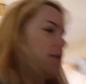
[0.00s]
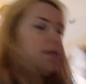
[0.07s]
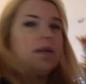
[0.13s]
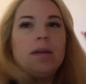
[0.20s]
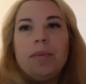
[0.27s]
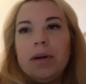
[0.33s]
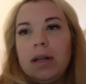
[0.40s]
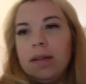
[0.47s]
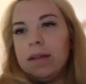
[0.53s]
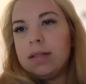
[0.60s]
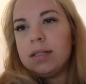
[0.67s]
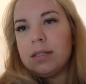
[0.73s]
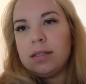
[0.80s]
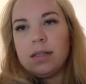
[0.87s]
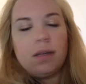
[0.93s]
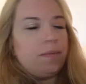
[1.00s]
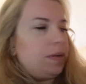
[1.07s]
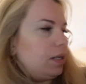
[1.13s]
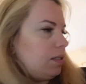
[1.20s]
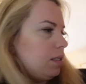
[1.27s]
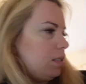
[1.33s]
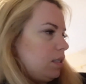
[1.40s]
I'm gonna put in this
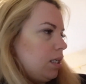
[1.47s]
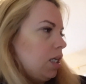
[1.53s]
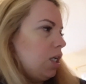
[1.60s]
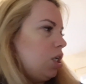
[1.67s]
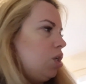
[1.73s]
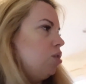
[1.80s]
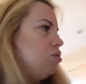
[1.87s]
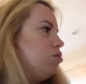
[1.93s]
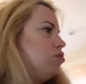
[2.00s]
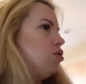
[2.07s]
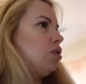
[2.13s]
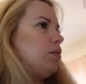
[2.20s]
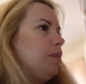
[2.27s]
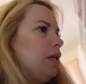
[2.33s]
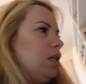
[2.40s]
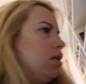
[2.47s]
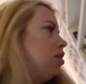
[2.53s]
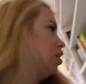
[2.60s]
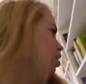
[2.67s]
because it's like huge, and then we can